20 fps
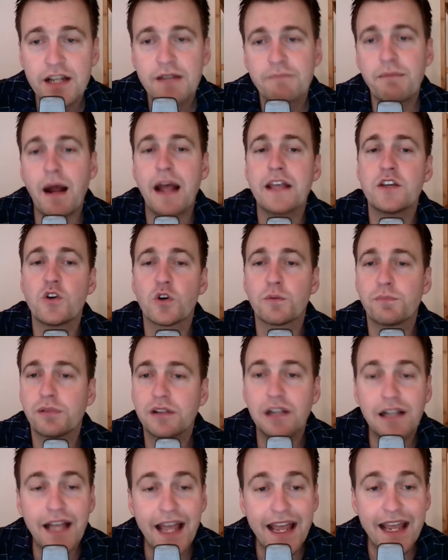by your
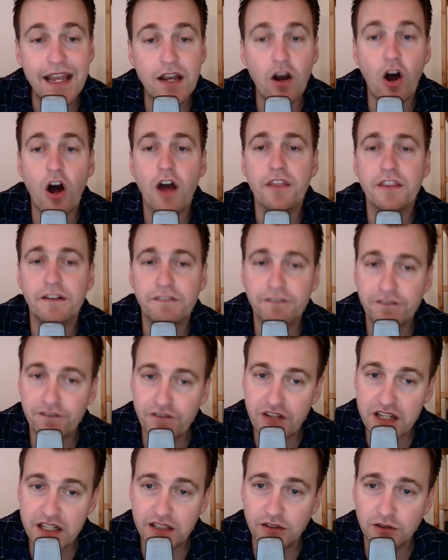play on the
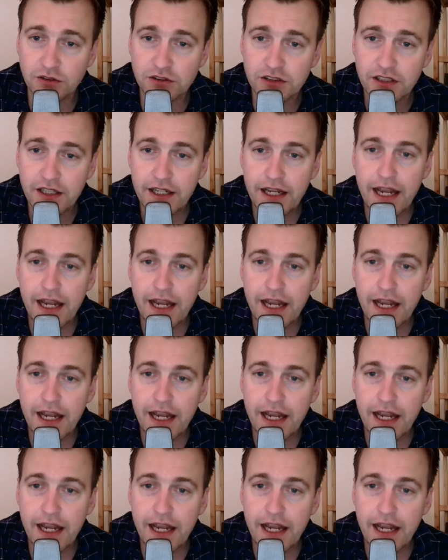field